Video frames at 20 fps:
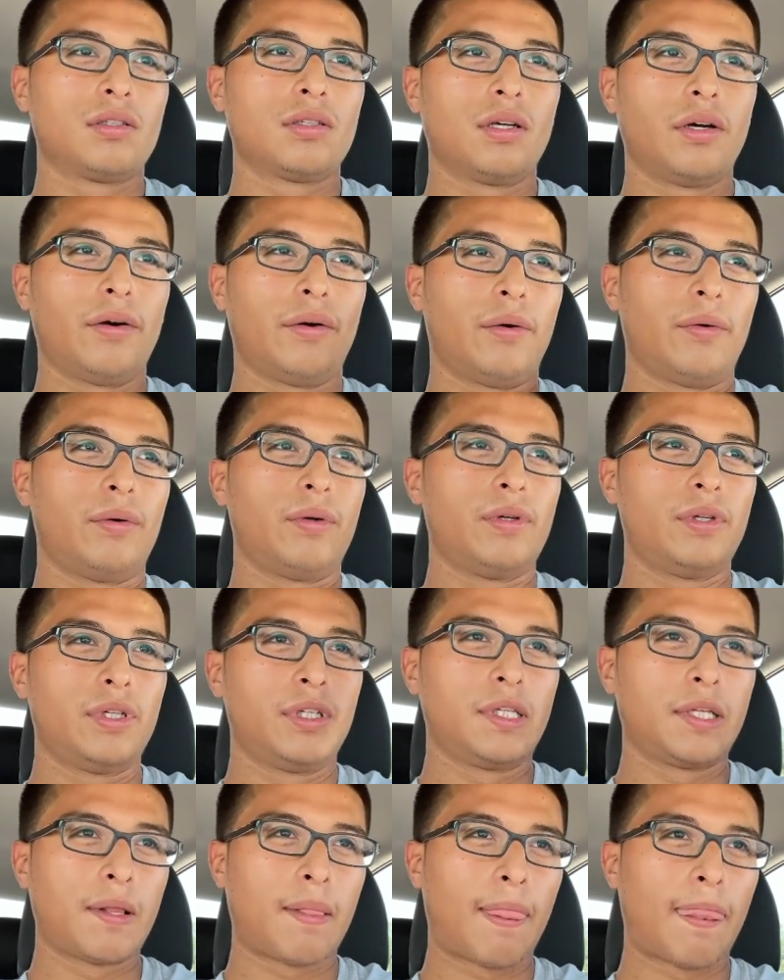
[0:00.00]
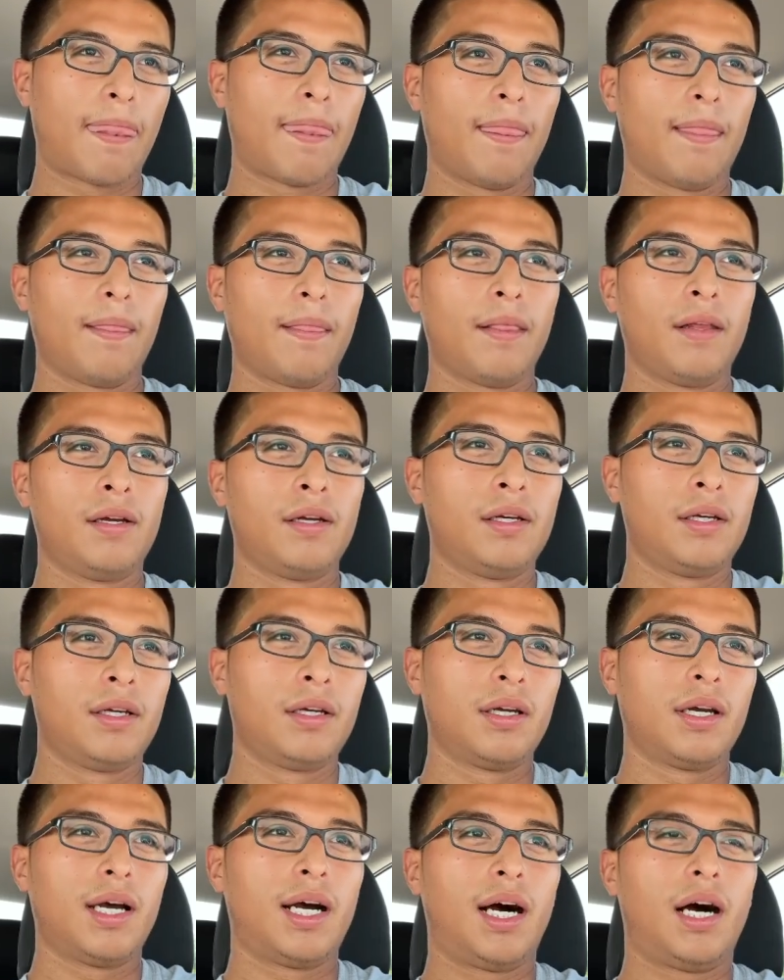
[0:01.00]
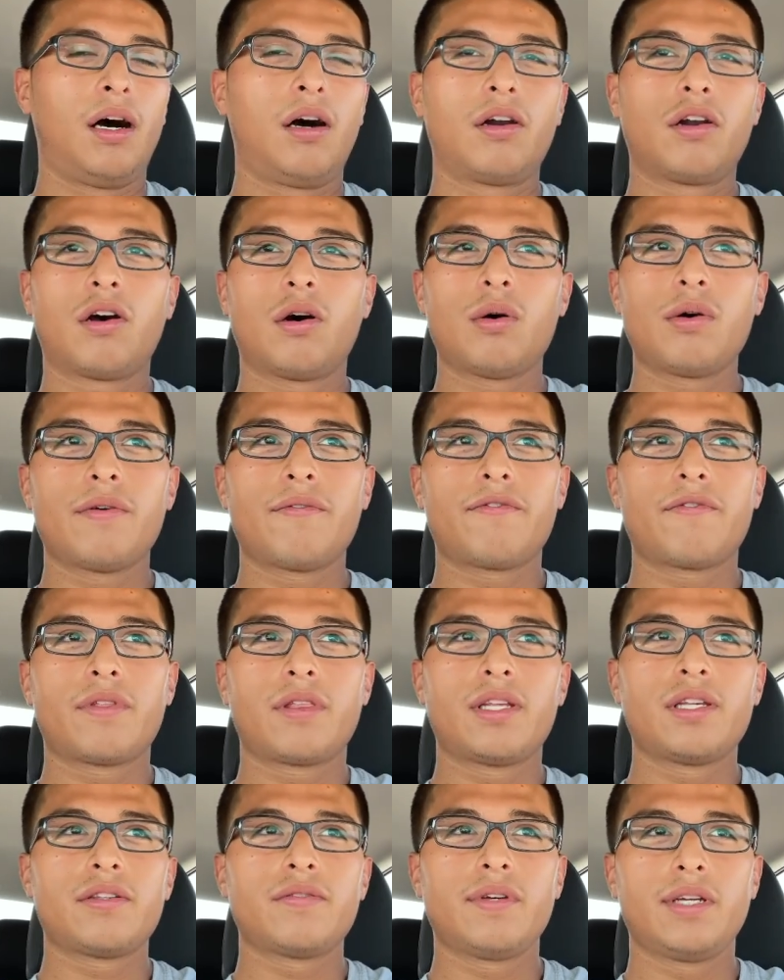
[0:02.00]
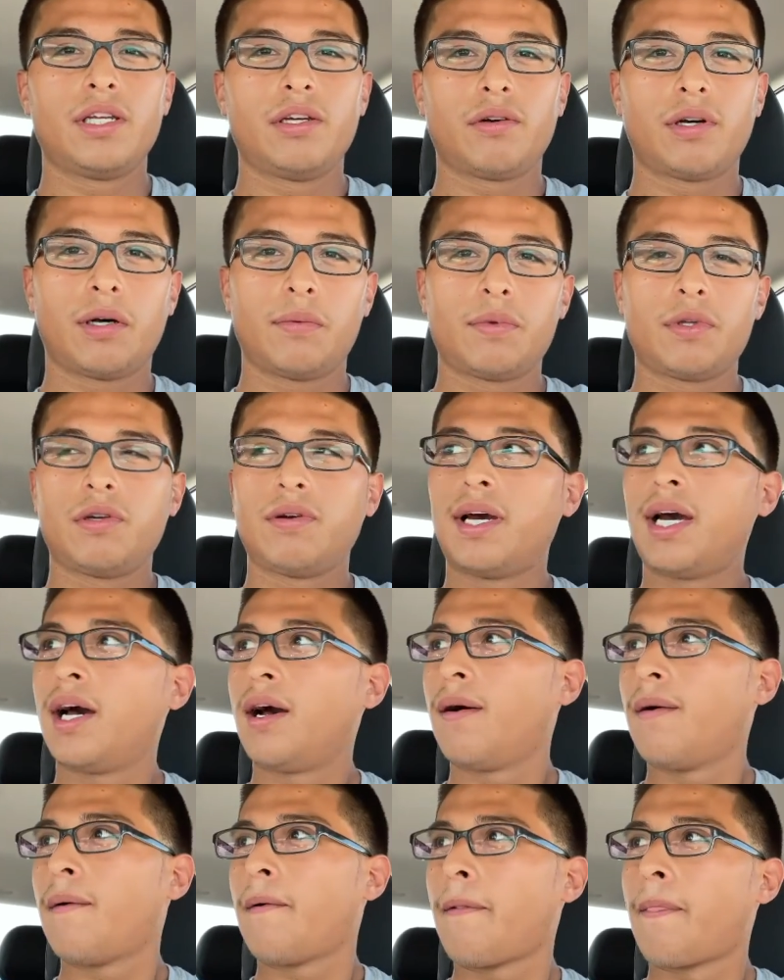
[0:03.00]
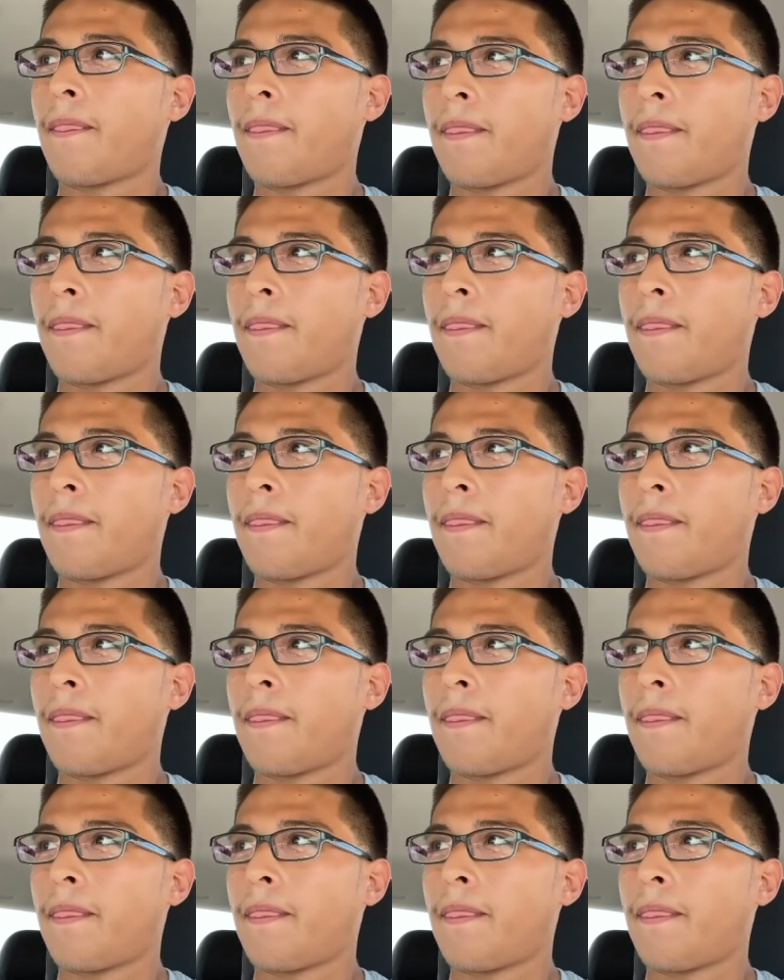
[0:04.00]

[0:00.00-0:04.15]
So I don't know if this video helped you out.